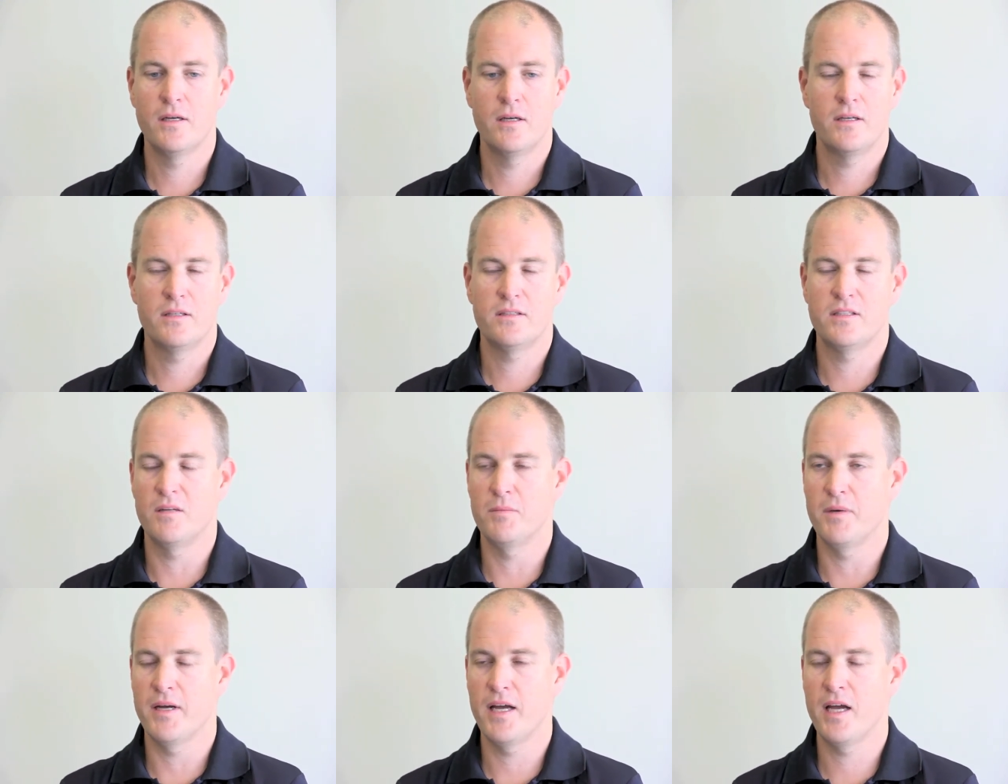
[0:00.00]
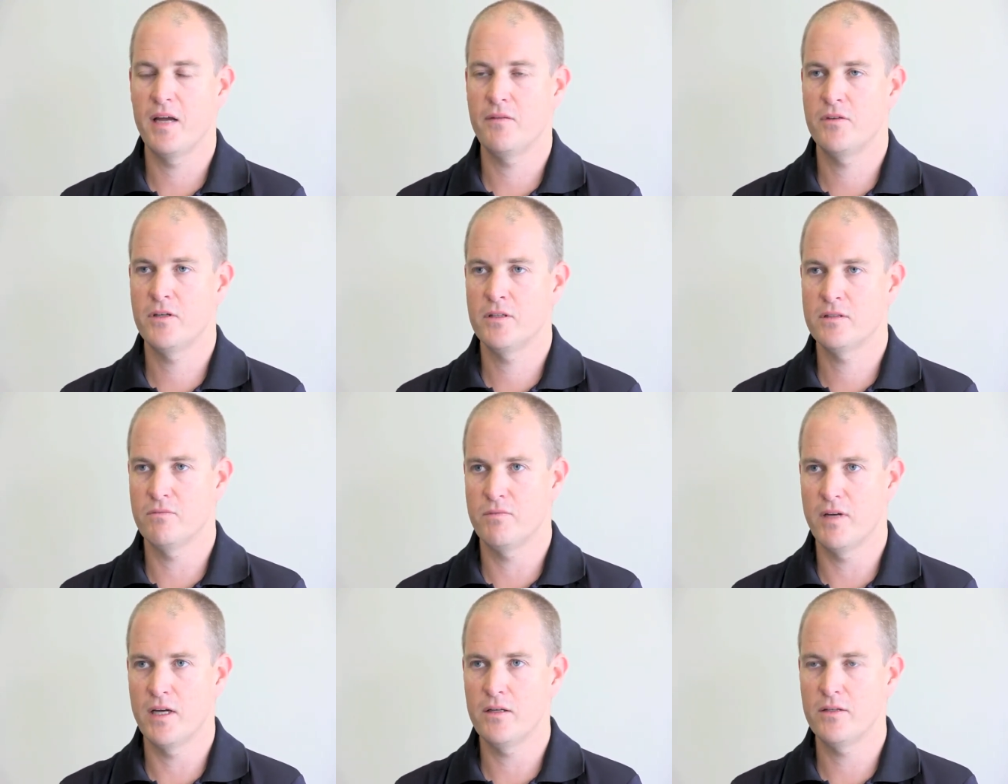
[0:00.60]
a set of
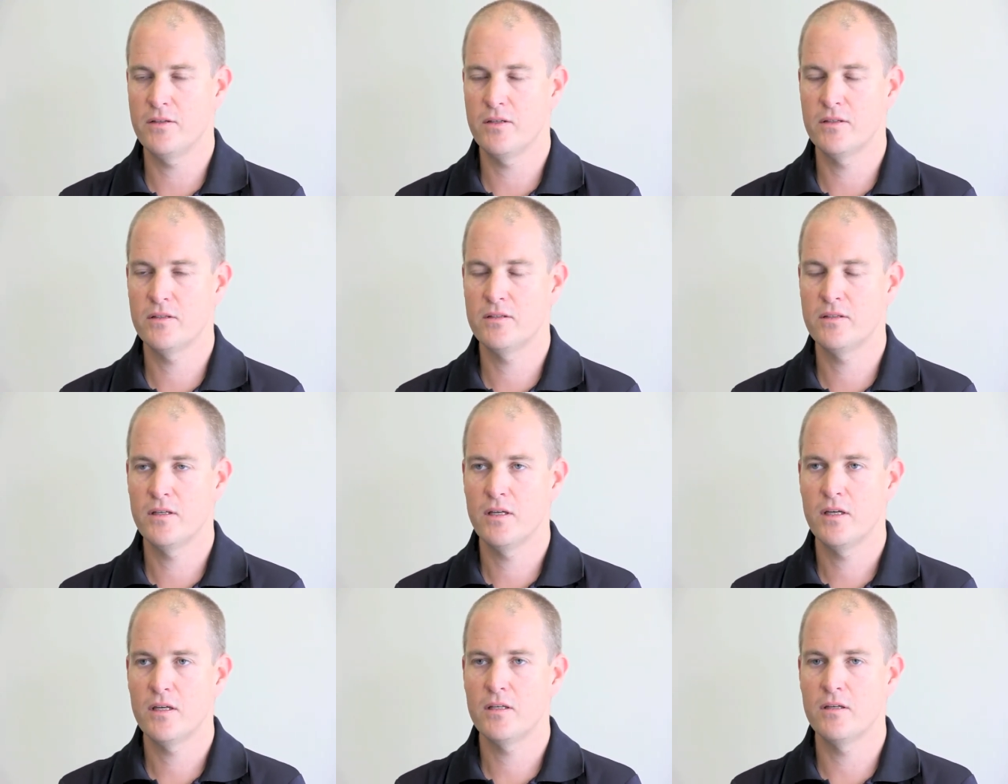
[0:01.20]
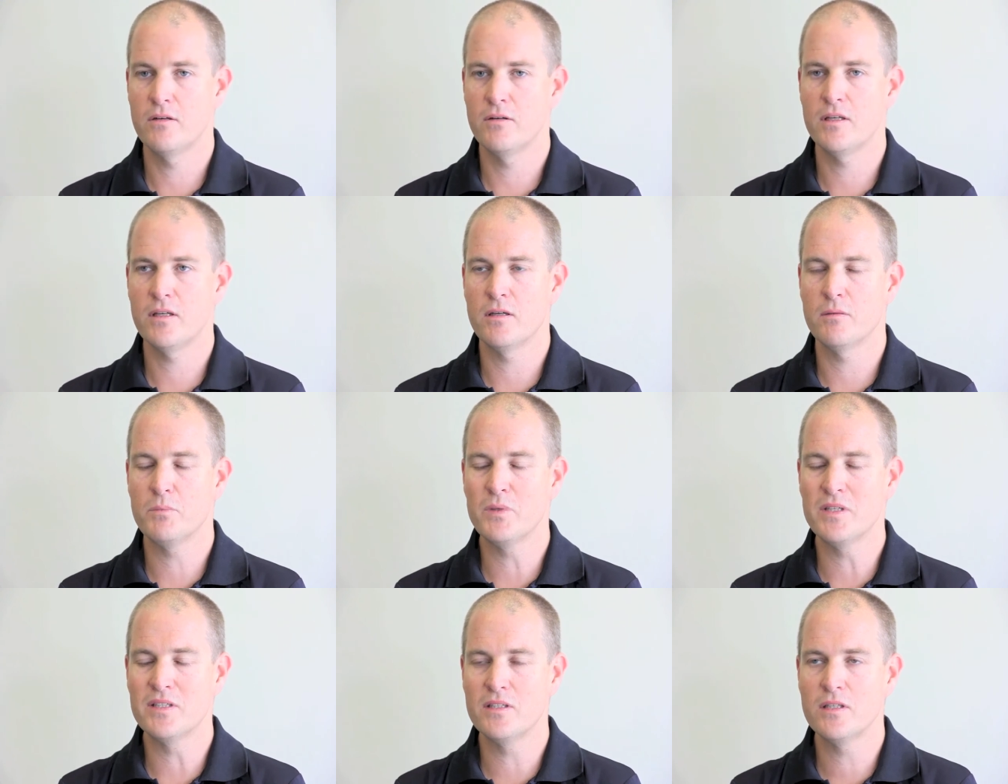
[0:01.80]
behaviours, values, you're in
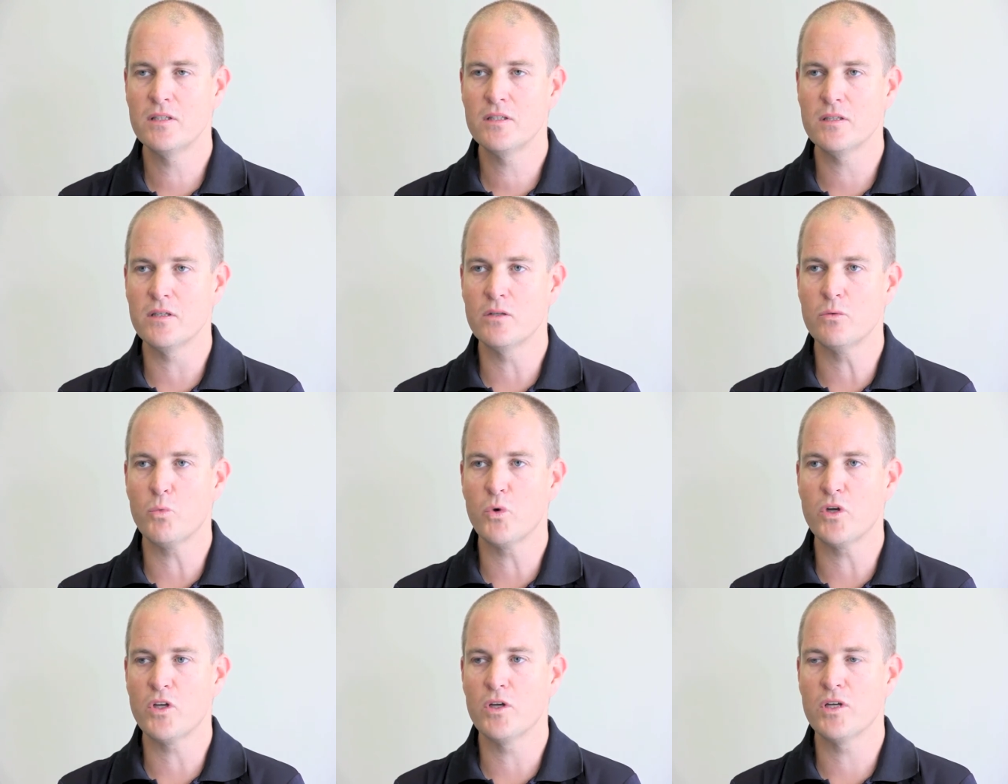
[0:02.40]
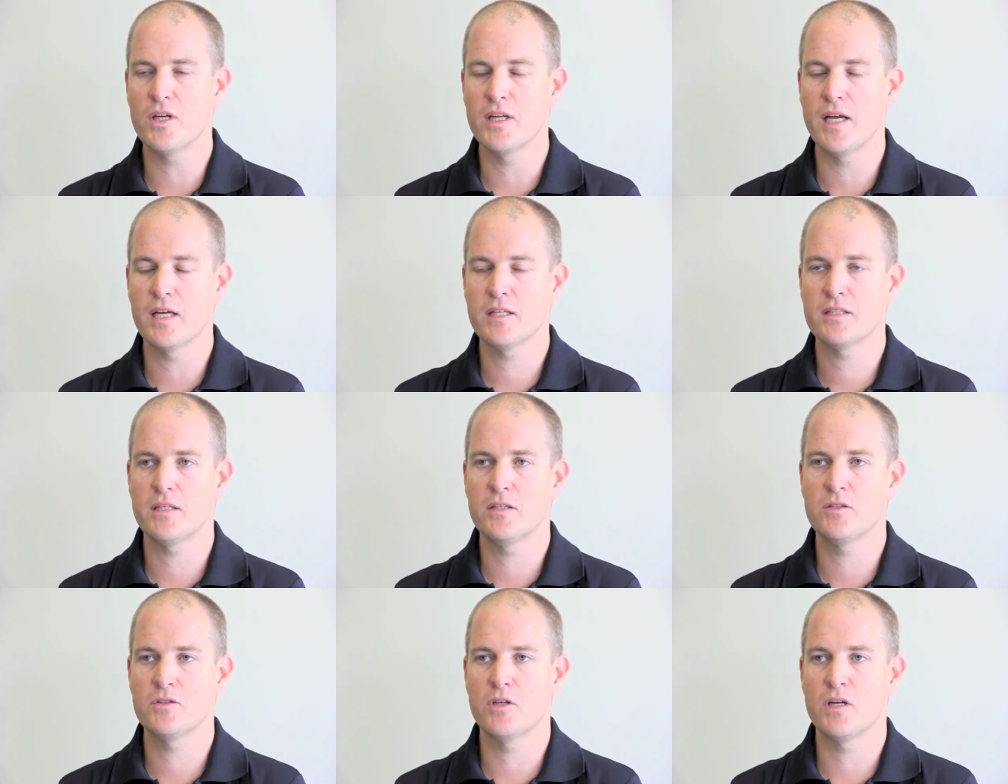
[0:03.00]
a position where you can
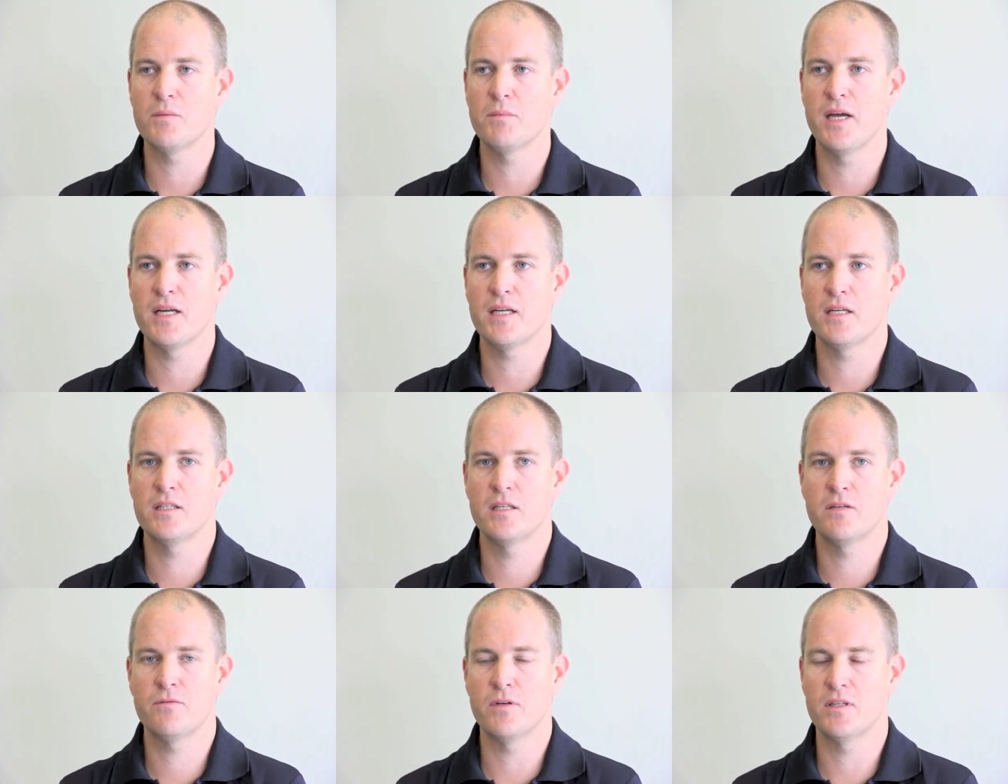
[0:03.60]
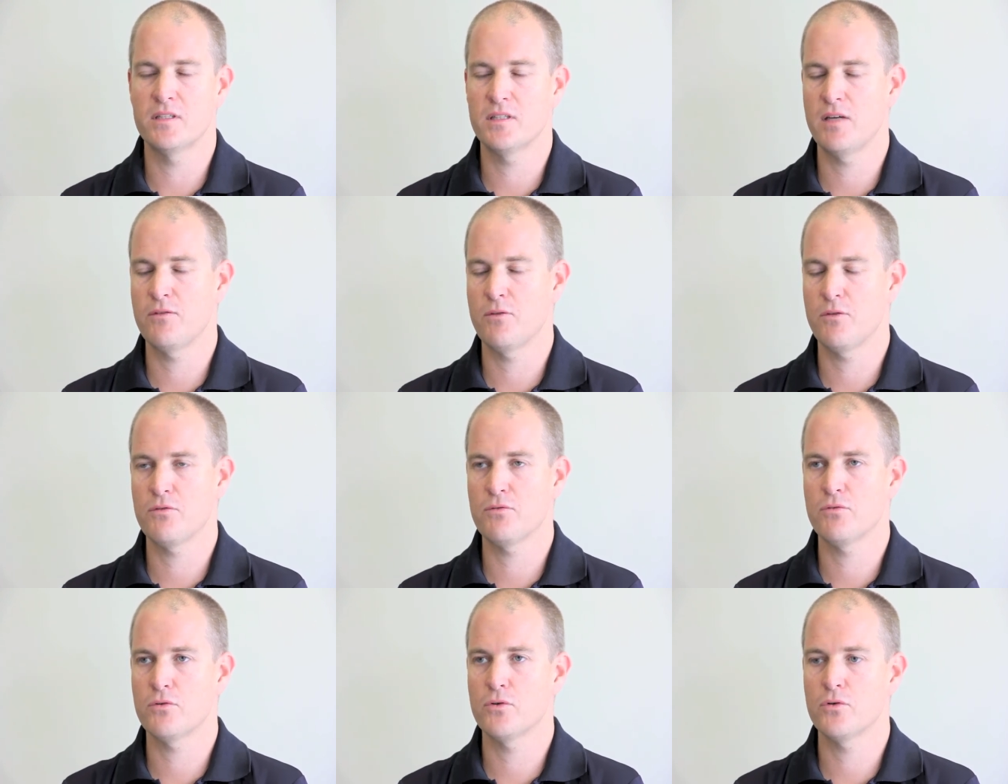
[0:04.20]
actually try and make a difference, either
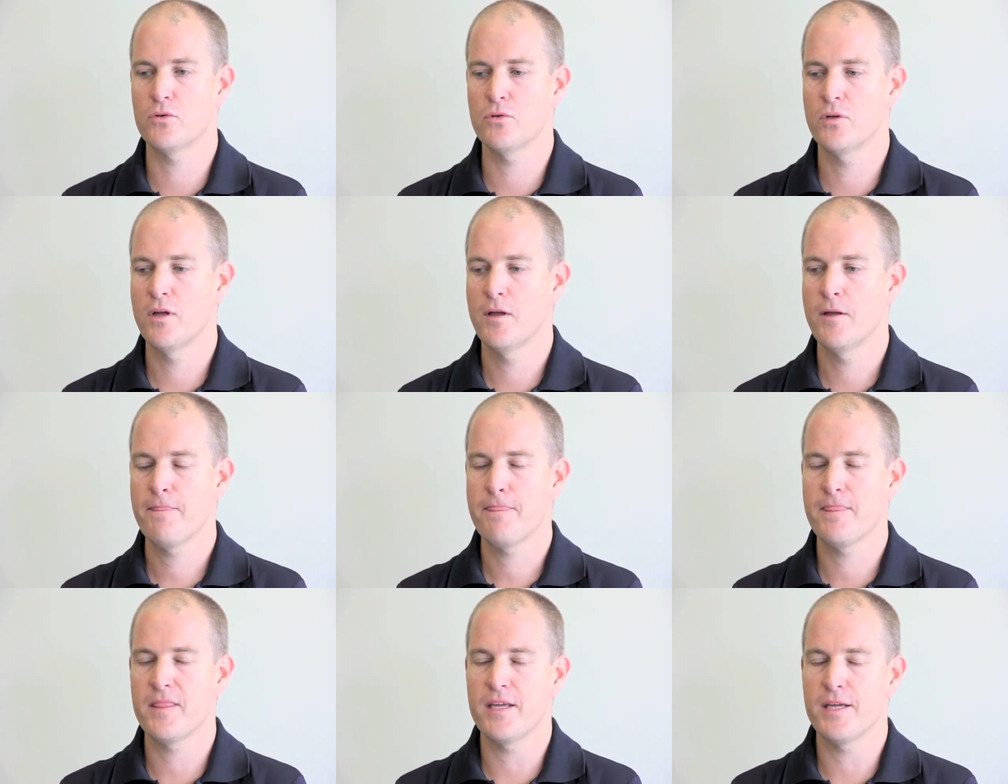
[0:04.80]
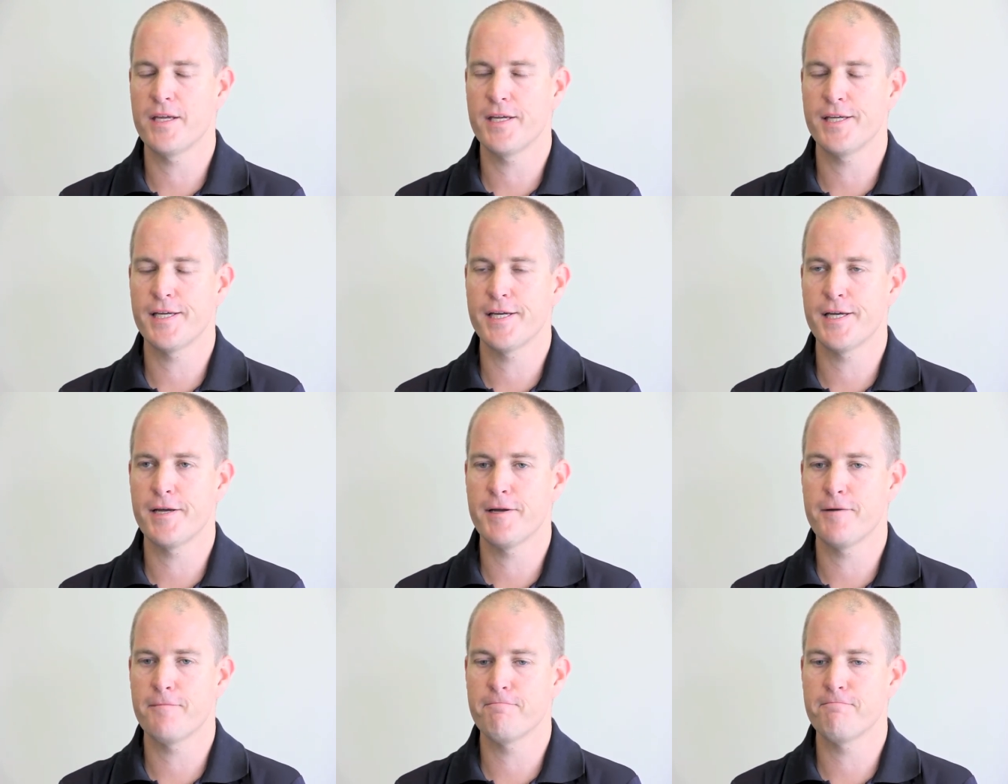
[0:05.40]
through the
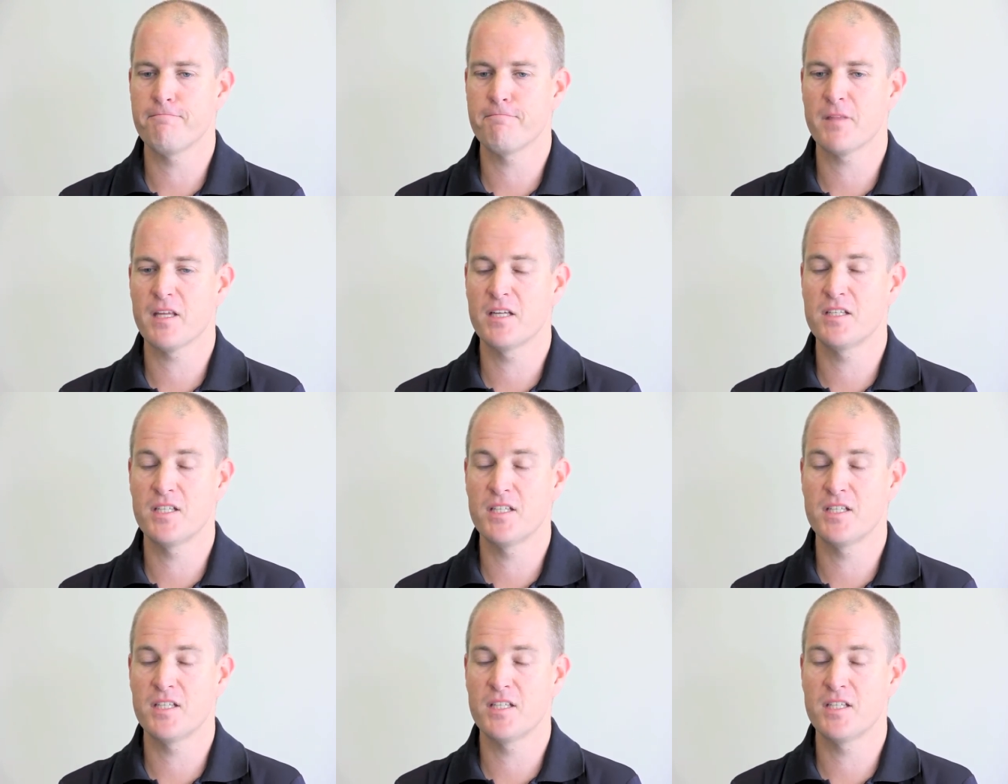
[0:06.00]
um,